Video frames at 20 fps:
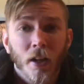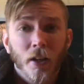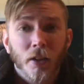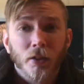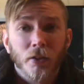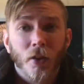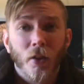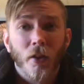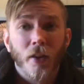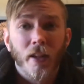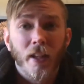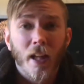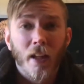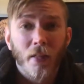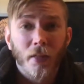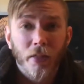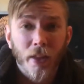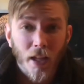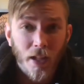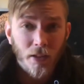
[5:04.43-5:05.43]
So
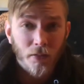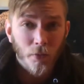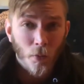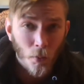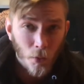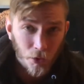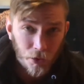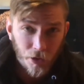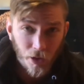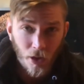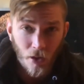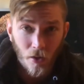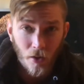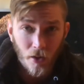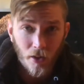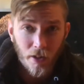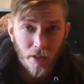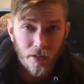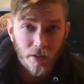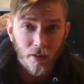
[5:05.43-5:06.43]
again, thanks for watching,
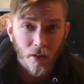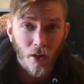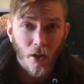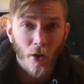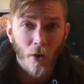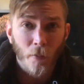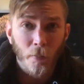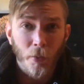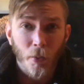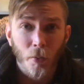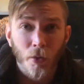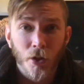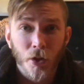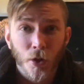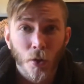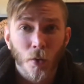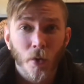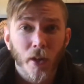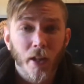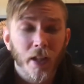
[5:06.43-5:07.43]
guys. I hope you
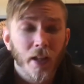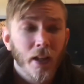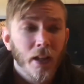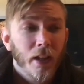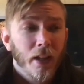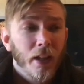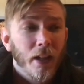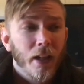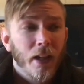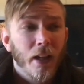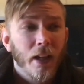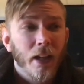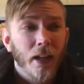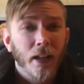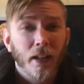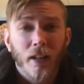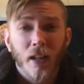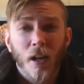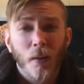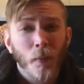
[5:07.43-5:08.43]
enjoyed.
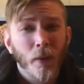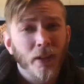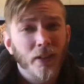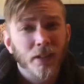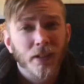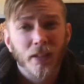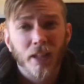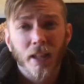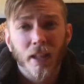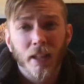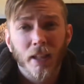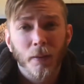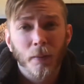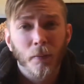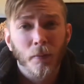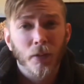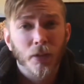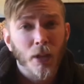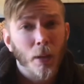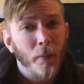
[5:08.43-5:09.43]
I can't wait to
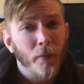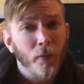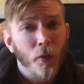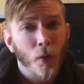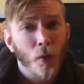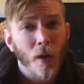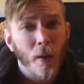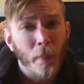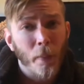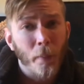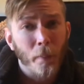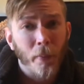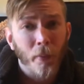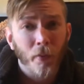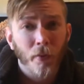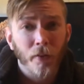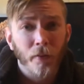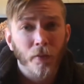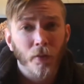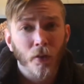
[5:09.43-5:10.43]
see some of you up at
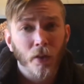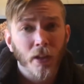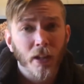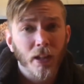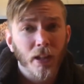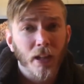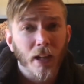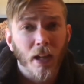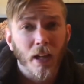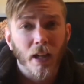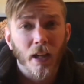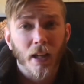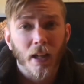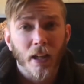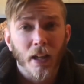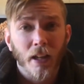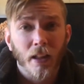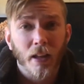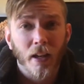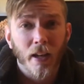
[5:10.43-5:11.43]
Periphery
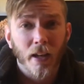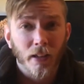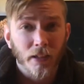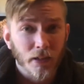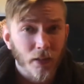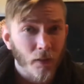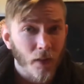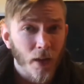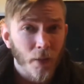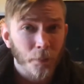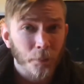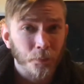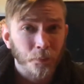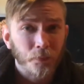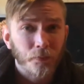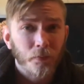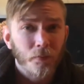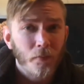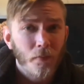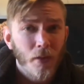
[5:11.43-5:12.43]
in the next event.
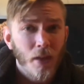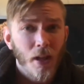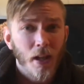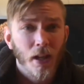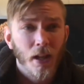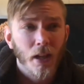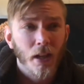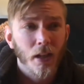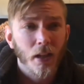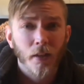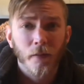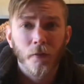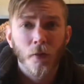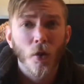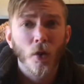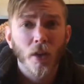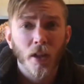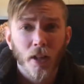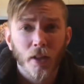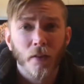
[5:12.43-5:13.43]
and if
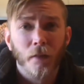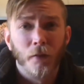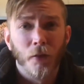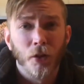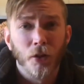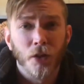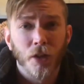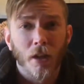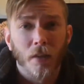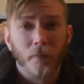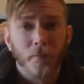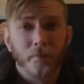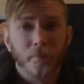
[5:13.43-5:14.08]
not, in the future.